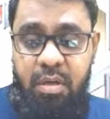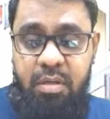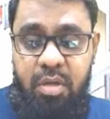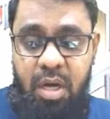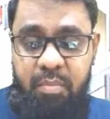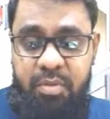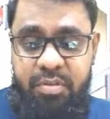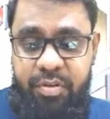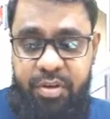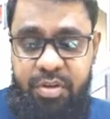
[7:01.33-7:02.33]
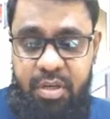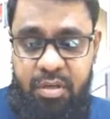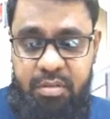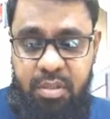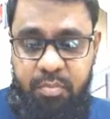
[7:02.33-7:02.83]
So how much fresh air?
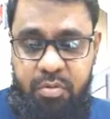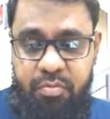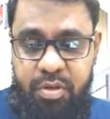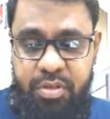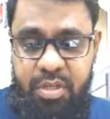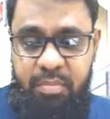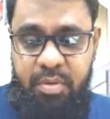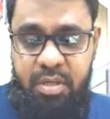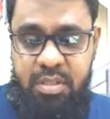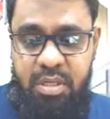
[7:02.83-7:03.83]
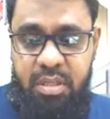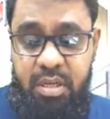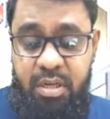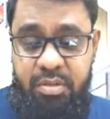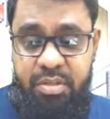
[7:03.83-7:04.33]
Suppose fresh air I'm considering
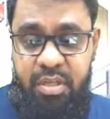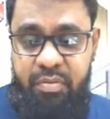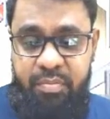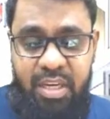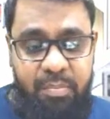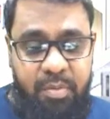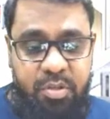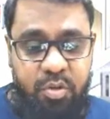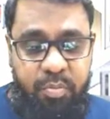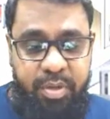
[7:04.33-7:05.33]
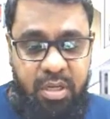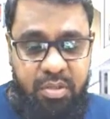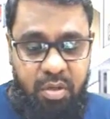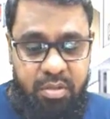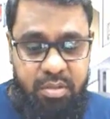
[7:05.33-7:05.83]
300 CFM. That much should be
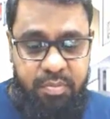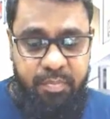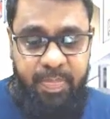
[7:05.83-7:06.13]
exhaust.